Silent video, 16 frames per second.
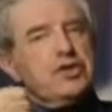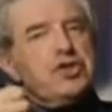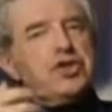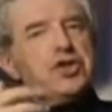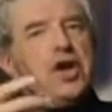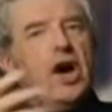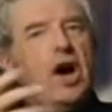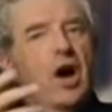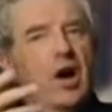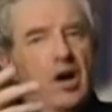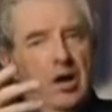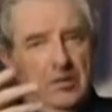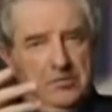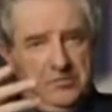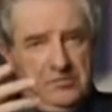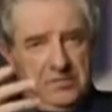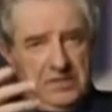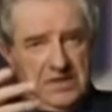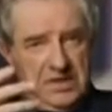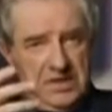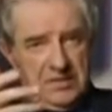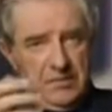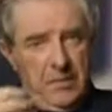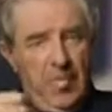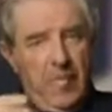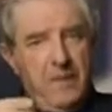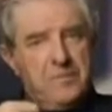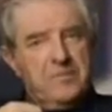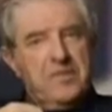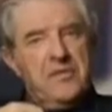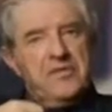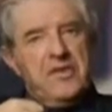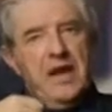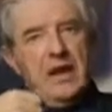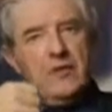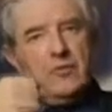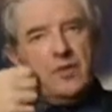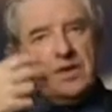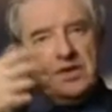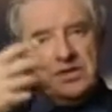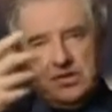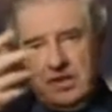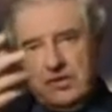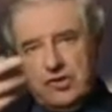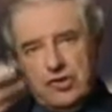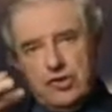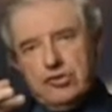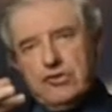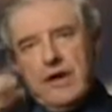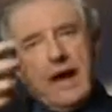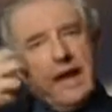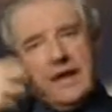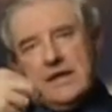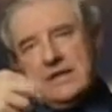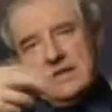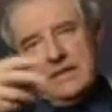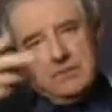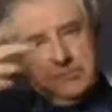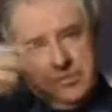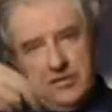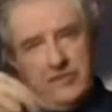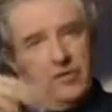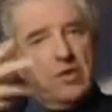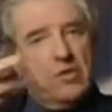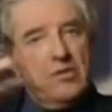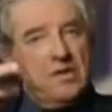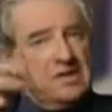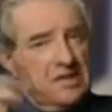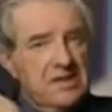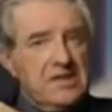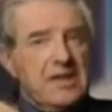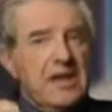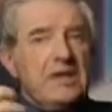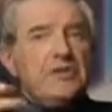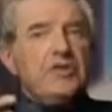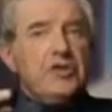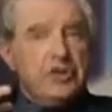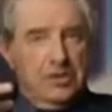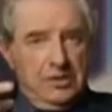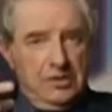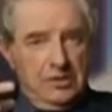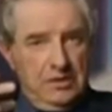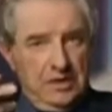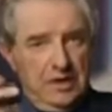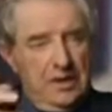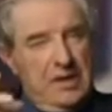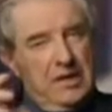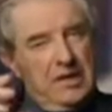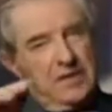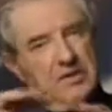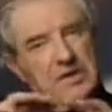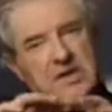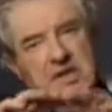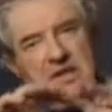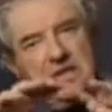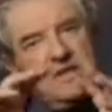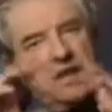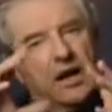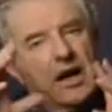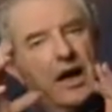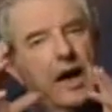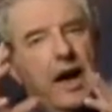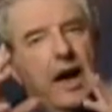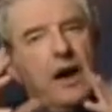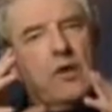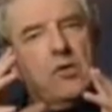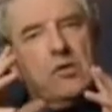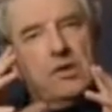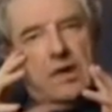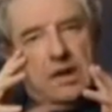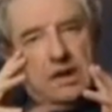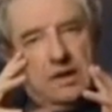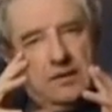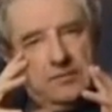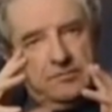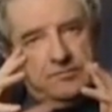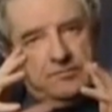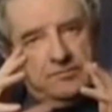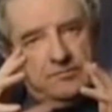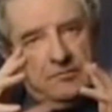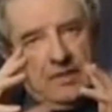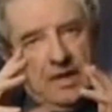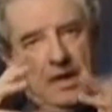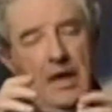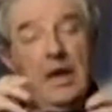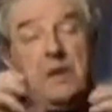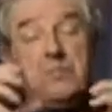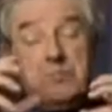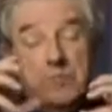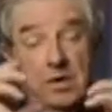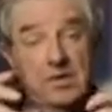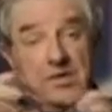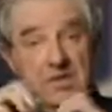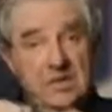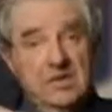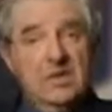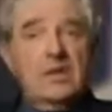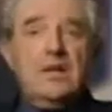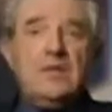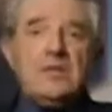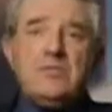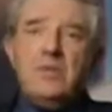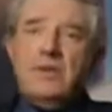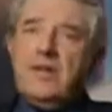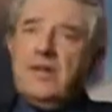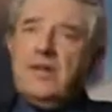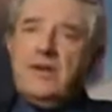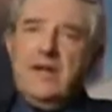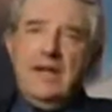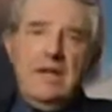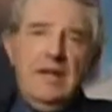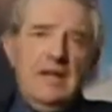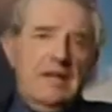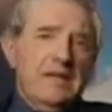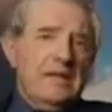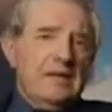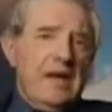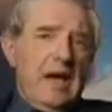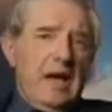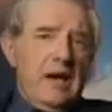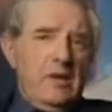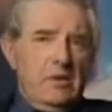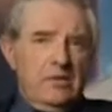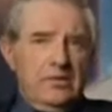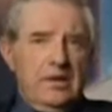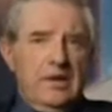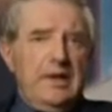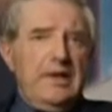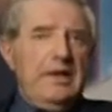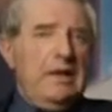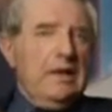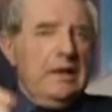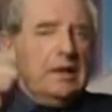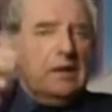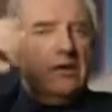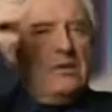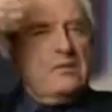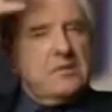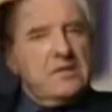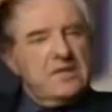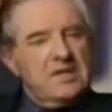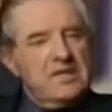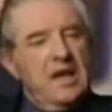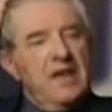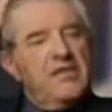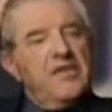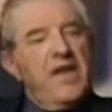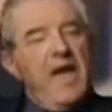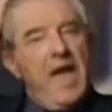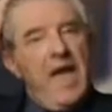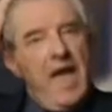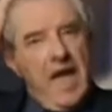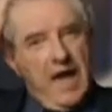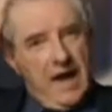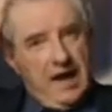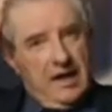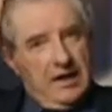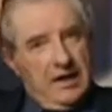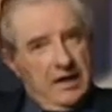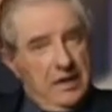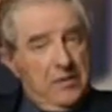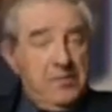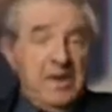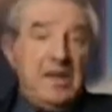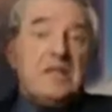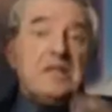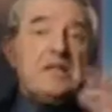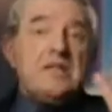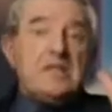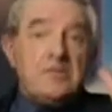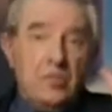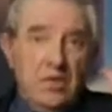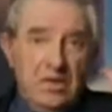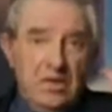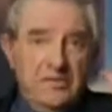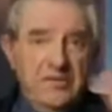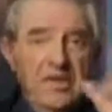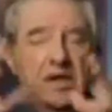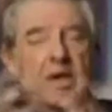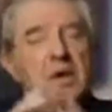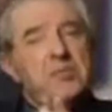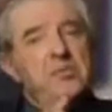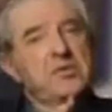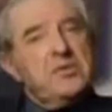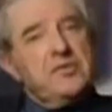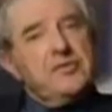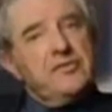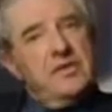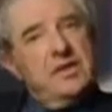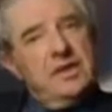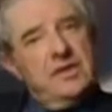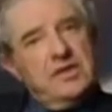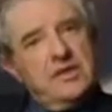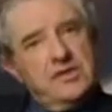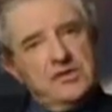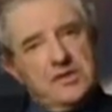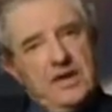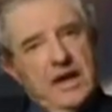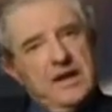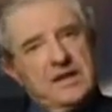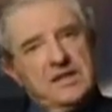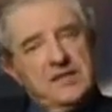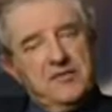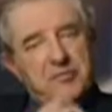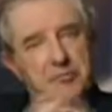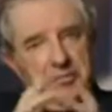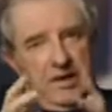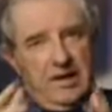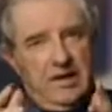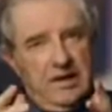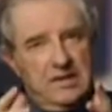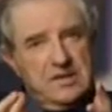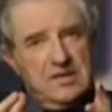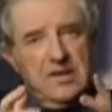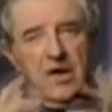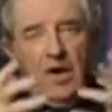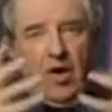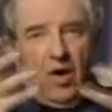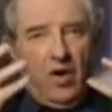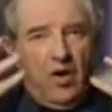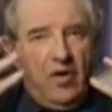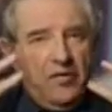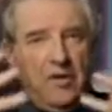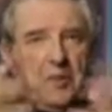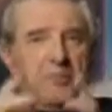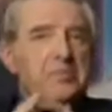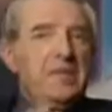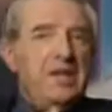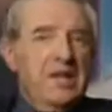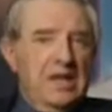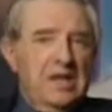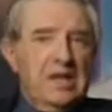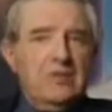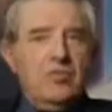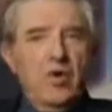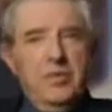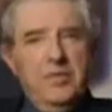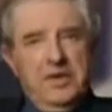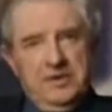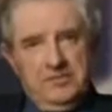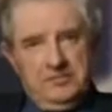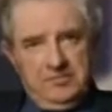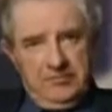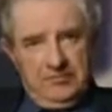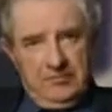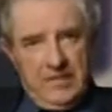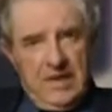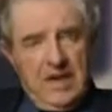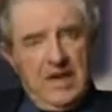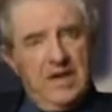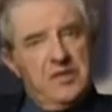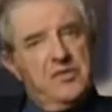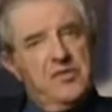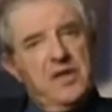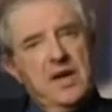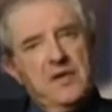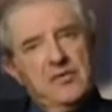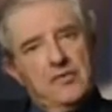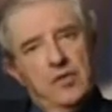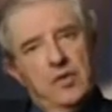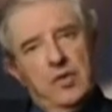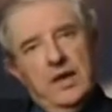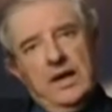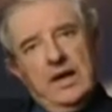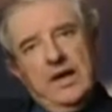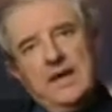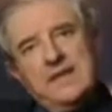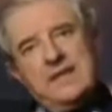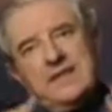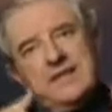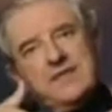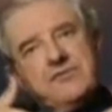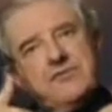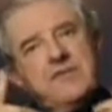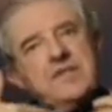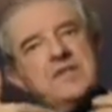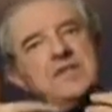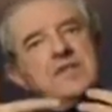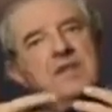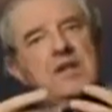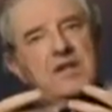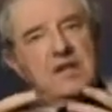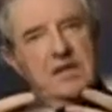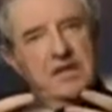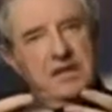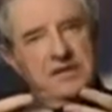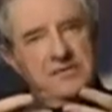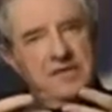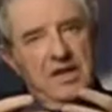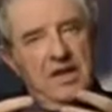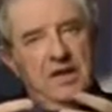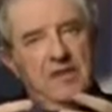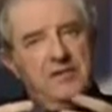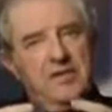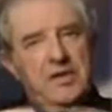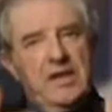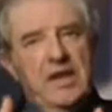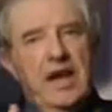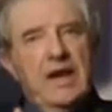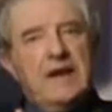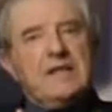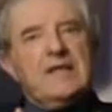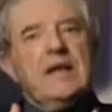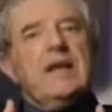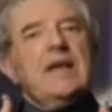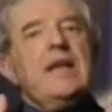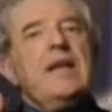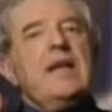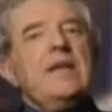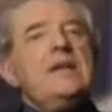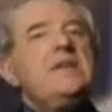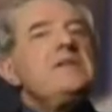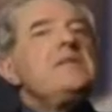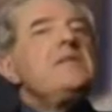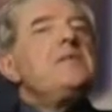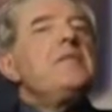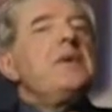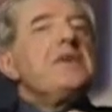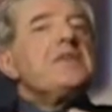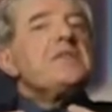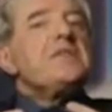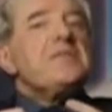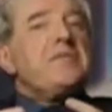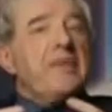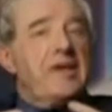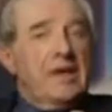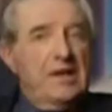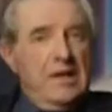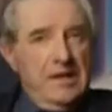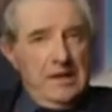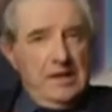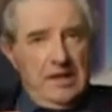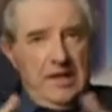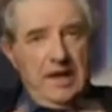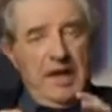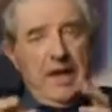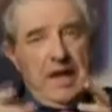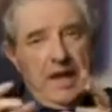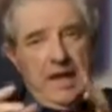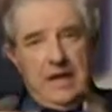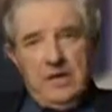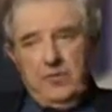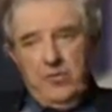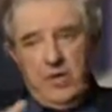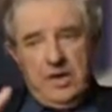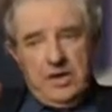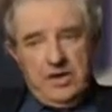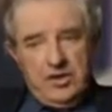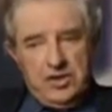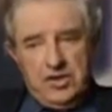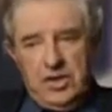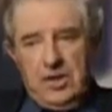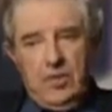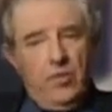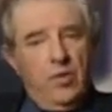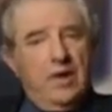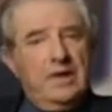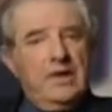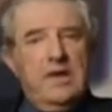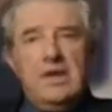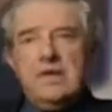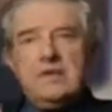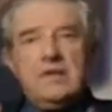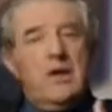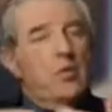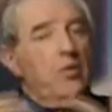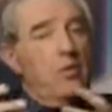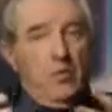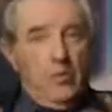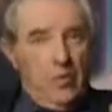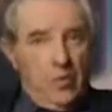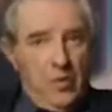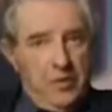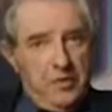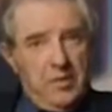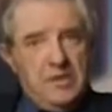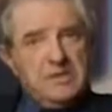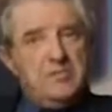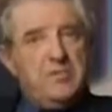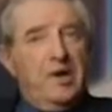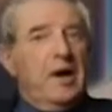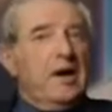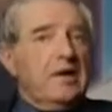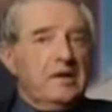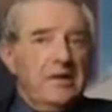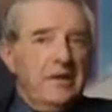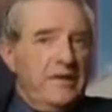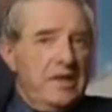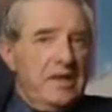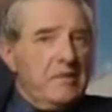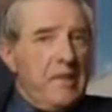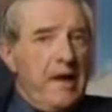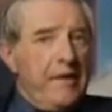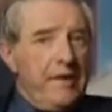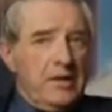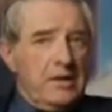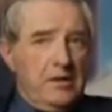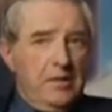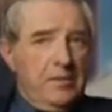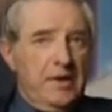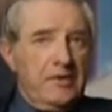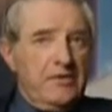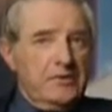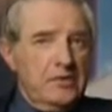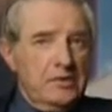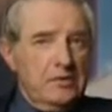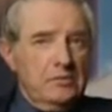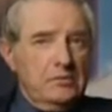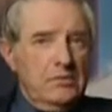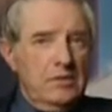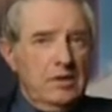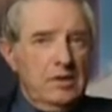charms, that which attracts and provokes attention these are aura. Most scholars will agree that aura includes the hair because it's one of the beautiful and attractive parts of being a woman. Therefore, it is reserved for that intimate sphere in which one is with one's partner in the marital bedroom,